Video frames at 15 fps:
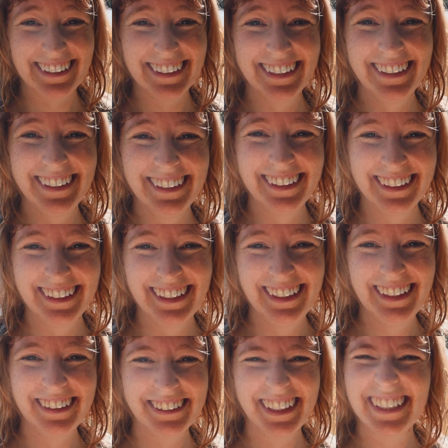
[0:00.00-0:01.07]

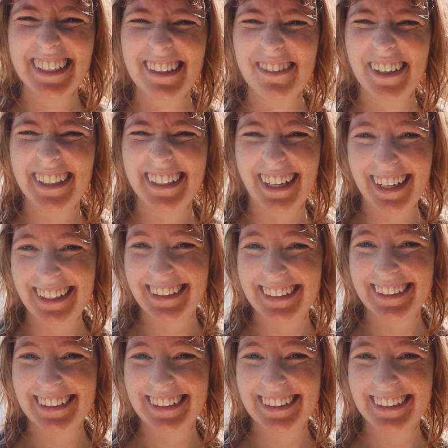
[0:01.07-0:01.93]
It's actually quite nice.